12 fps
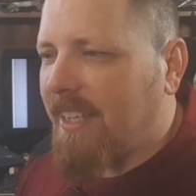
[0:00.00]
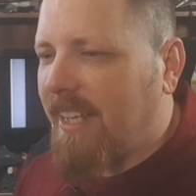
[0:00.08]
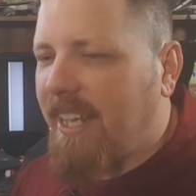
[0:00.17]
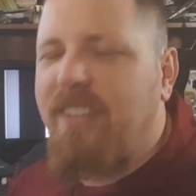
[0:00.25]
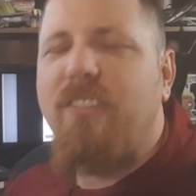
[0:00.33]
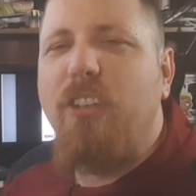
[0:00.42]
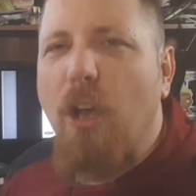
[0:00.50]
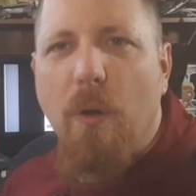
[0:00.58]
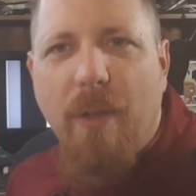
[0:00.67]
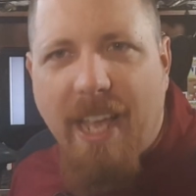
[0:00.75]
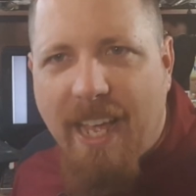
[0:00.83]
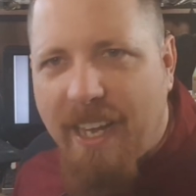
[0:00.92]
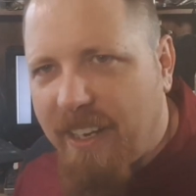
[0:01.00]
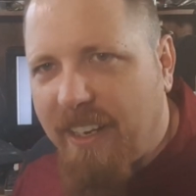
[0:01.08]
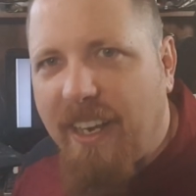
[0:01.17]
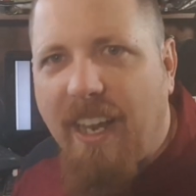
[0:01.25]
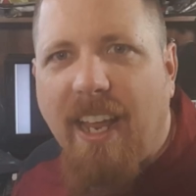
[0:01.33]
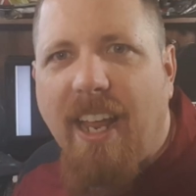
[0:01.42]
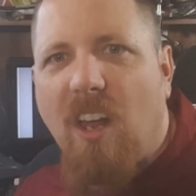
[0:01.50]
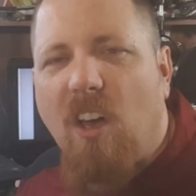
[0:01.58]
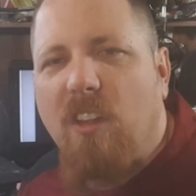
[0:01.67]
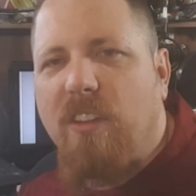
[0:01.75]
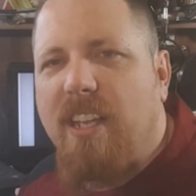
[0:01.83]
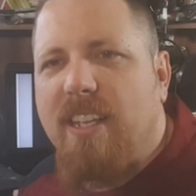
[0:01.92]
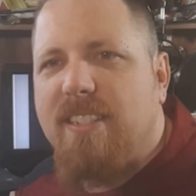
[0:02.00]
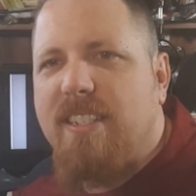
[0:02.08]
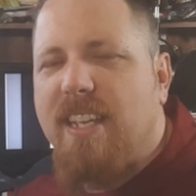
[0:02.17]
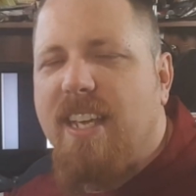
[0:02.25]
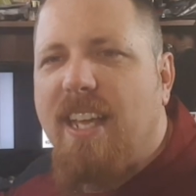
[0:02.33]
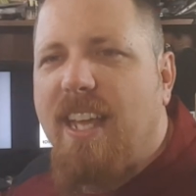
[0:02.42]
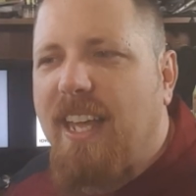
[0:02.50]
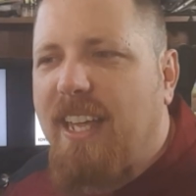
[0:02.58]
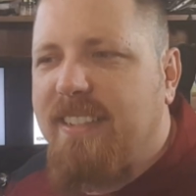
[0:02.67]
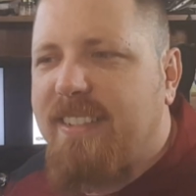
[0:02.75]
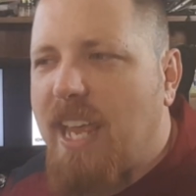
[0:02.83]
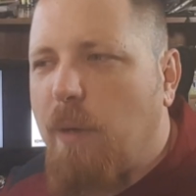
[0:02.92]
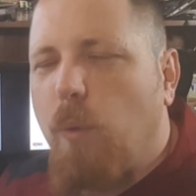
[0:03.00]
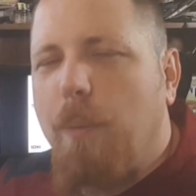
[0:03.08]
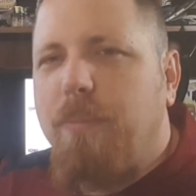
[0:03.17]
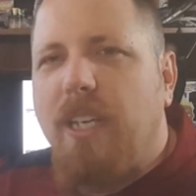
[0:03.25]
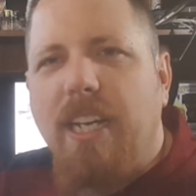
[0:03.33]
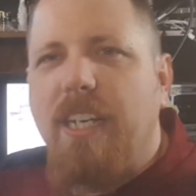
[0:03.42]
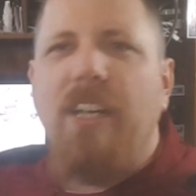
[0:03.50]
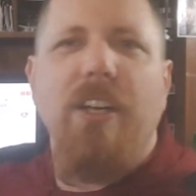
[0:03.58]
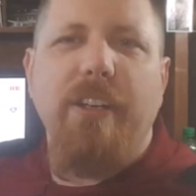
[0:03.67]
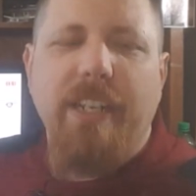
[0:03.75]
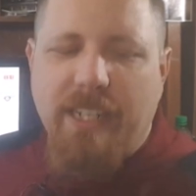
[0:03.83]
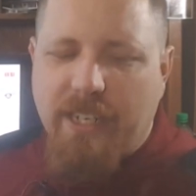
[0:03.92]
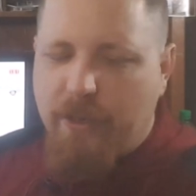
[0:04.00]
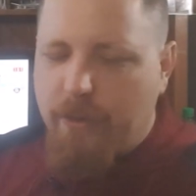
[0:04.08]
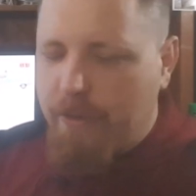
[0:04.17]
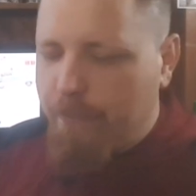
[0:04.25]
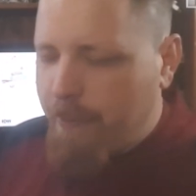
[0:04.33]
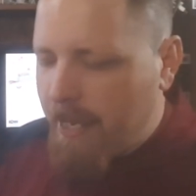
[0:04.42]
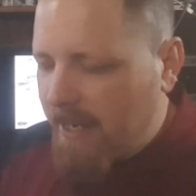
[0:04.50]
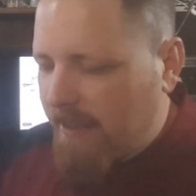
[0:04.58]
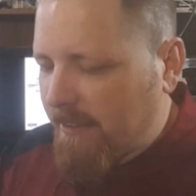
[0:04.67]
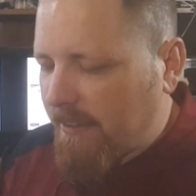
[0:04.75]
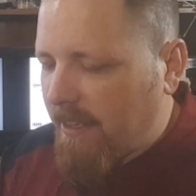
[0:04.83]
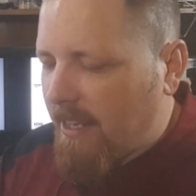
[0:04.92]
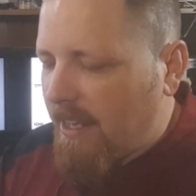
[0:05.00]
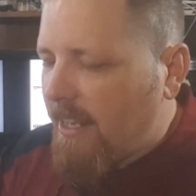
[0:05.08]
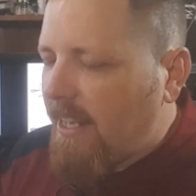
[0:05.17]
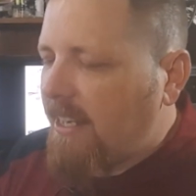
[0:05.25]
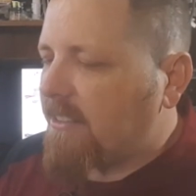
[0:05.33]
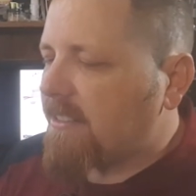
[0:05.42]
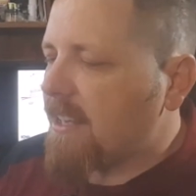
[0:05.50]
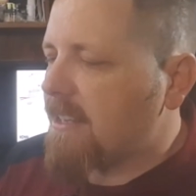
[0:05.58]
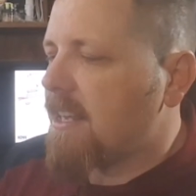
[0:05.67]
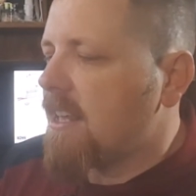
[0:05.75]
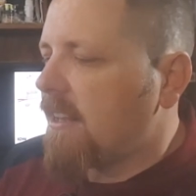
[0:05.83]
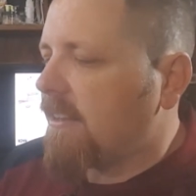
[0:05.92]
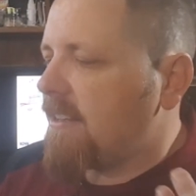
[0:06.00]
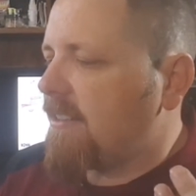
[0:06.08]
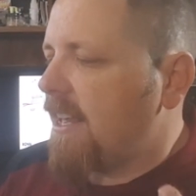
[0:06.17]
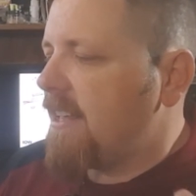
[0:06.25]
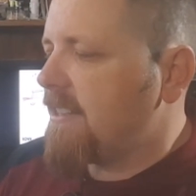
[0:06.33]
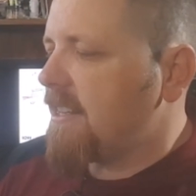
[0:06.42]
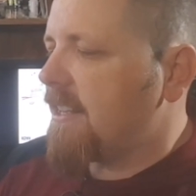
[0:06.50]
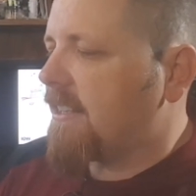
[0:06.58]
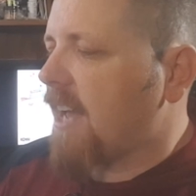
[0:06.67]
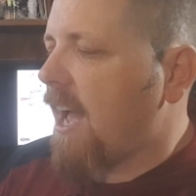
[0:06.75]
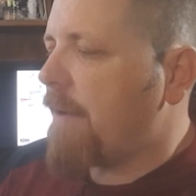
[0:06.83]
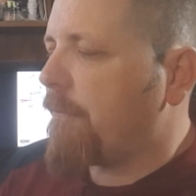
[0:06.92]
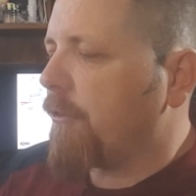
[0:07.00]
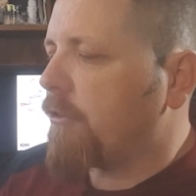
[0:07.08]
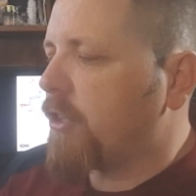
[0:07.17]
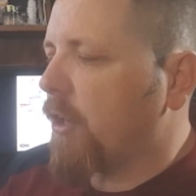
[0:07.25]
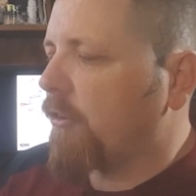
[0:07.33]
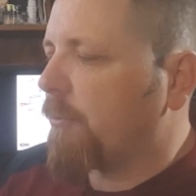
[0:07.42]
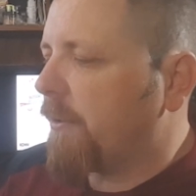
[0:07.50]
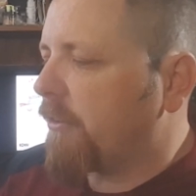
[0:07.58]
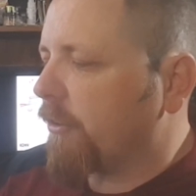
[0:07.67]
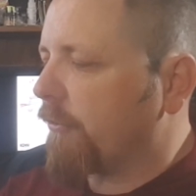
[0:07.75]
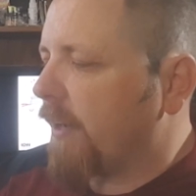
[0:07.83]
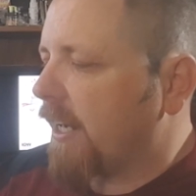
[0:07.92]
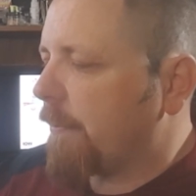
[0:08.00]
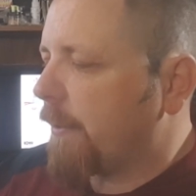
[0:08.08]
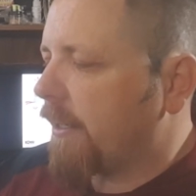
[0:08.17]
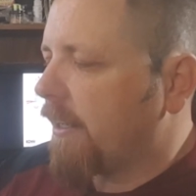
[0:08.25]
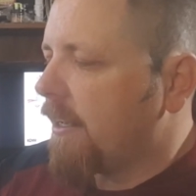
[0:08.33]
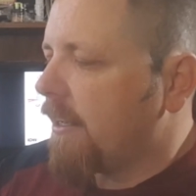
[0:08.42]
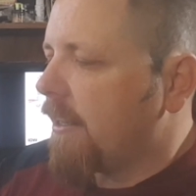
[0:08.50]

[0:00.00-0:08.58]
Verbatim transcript: he's joking and all this and saying, whoop dee doo, you know, and Peck, he just says, this isn't the time for jokes, Mr. Venkman.